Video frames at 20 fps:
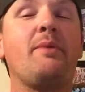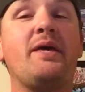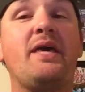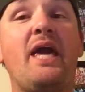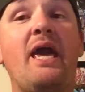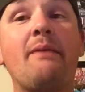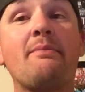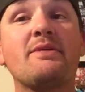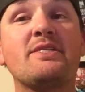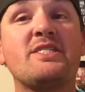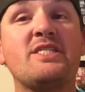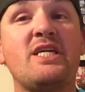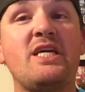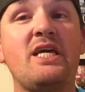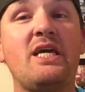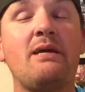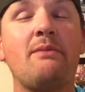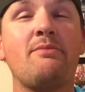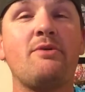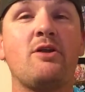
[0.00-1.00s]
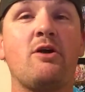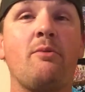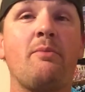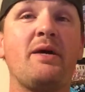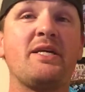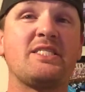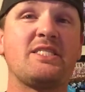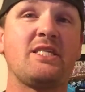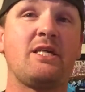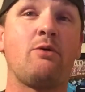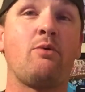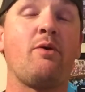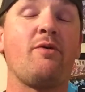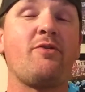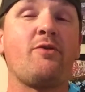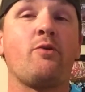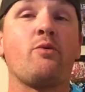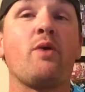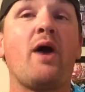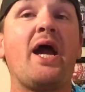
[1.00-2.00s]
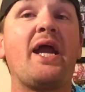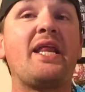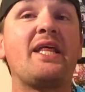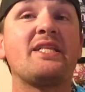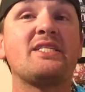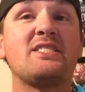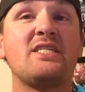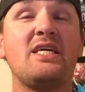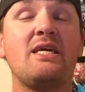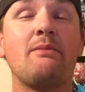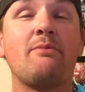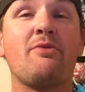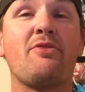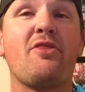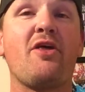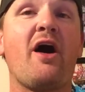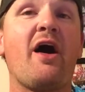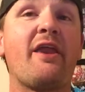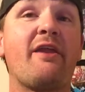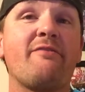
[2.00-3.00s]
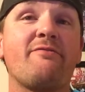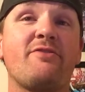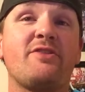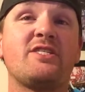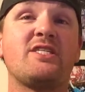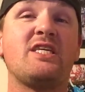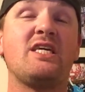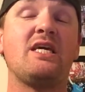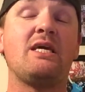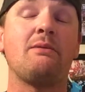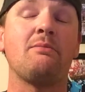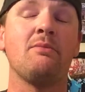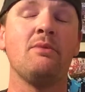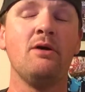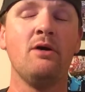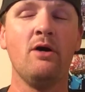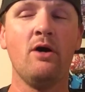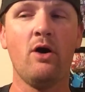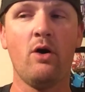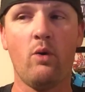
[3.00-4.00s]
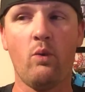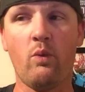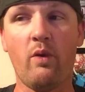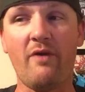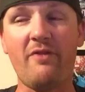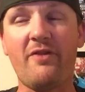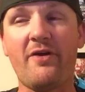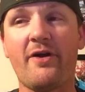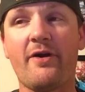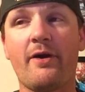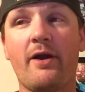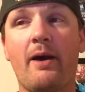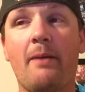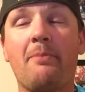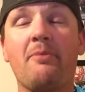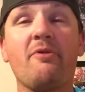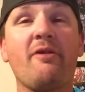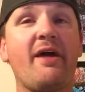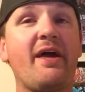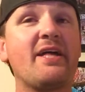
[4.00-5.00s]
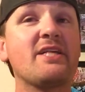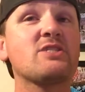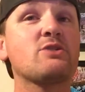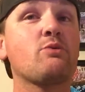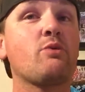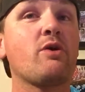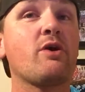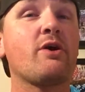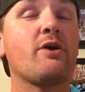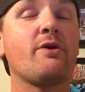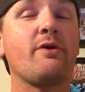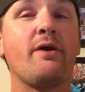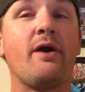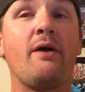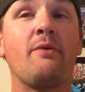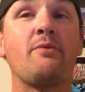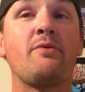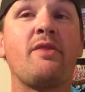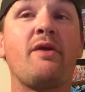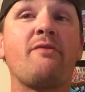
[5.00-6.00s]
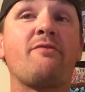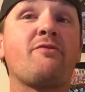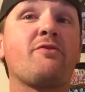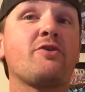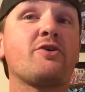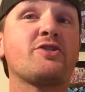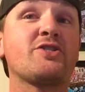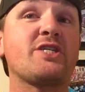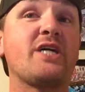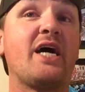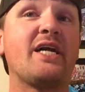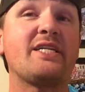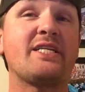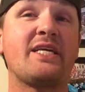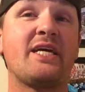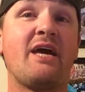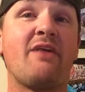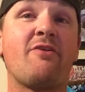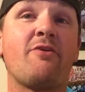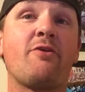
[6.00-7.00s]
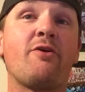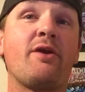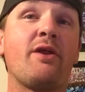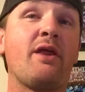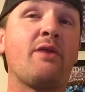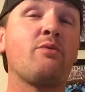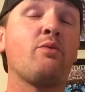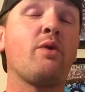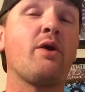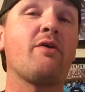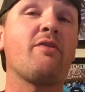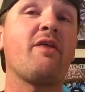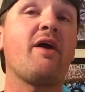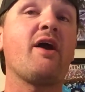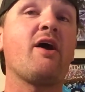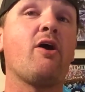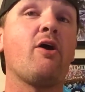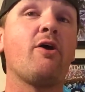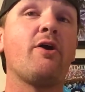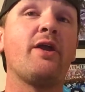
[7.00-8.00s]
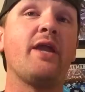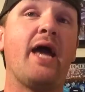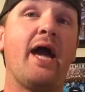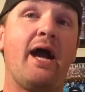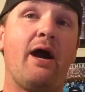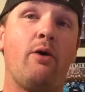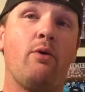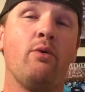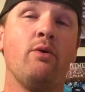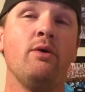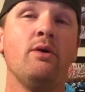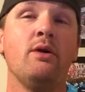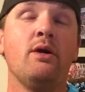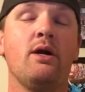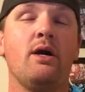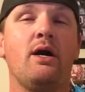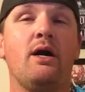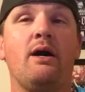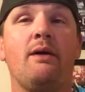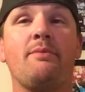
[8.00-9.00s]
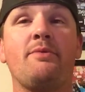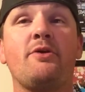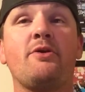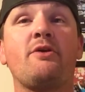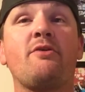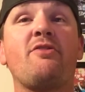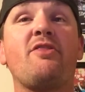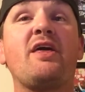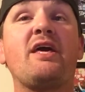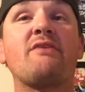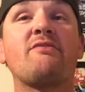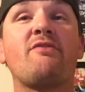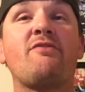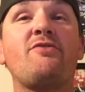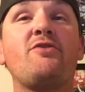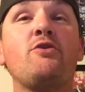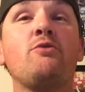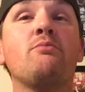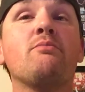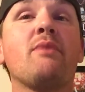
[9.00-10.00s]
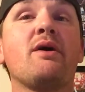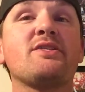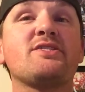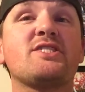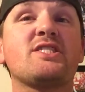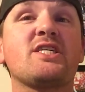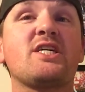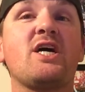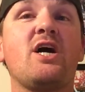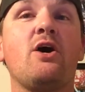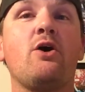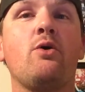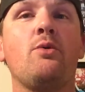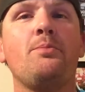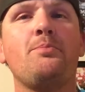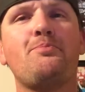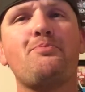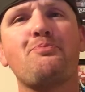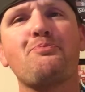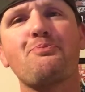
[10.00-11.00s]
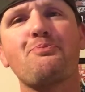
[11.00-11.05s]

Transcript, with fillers: became a team, you know, basically what the writing team thought of the team, what their uh, plans were uh, when they first got together, and, and where they are now. Um, you can think of a few months ago.